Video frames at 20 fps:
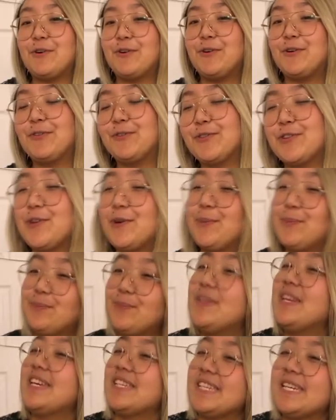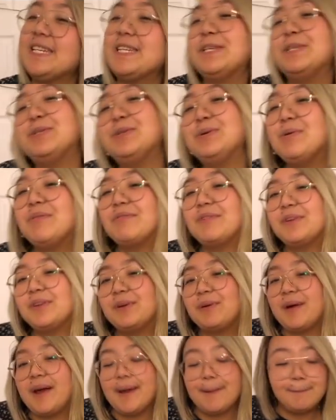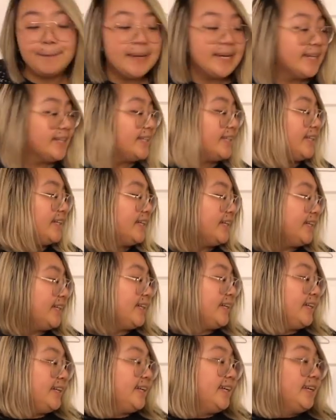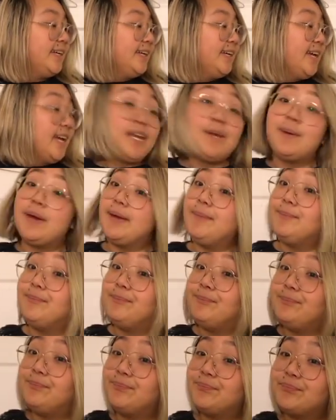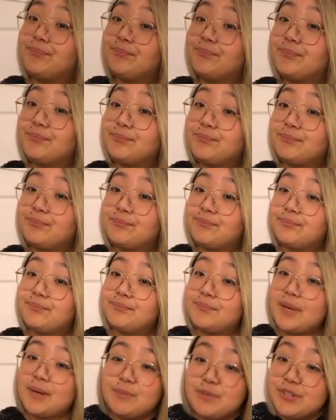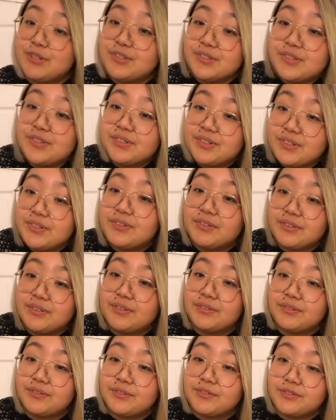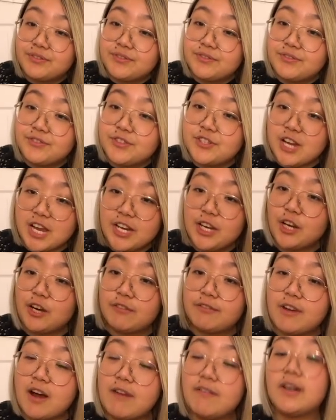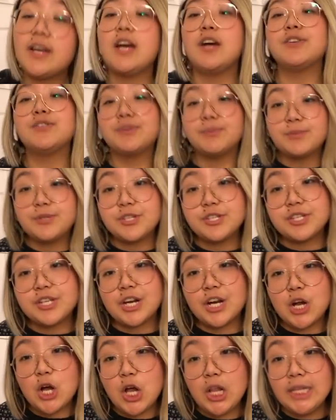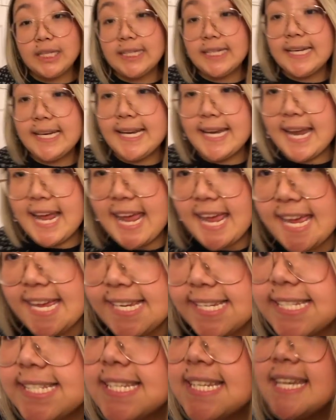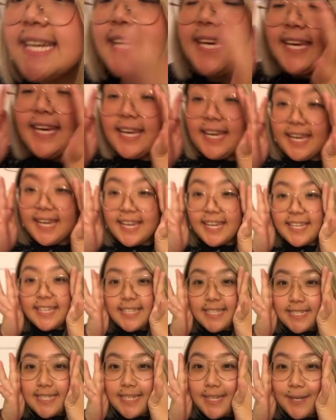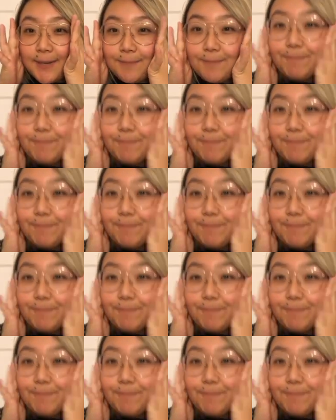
photos. So yes, I did do it for the gram. Anyway, I'm just chatting on forever now, so I'm just gonna call it a night, and